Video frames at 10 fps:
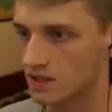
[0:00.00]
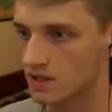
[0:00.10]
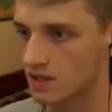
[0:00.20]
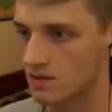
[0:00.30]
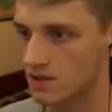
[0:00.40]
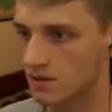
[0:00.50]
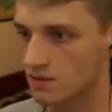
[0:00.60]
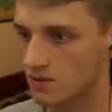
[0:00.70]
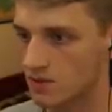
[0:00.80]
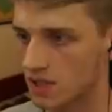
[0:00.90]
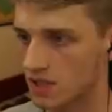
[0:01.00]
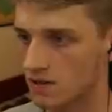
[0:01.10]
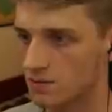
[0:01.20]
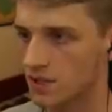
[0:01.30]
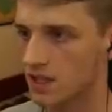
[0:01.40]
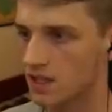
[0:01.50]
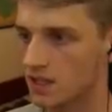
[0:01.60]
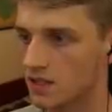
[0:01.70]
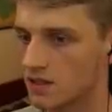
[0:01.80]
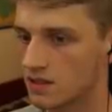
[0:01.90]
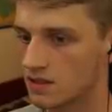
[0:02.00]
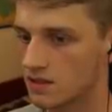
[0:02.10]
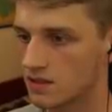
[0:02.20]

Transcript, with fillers: Same time, don't want to get left behind.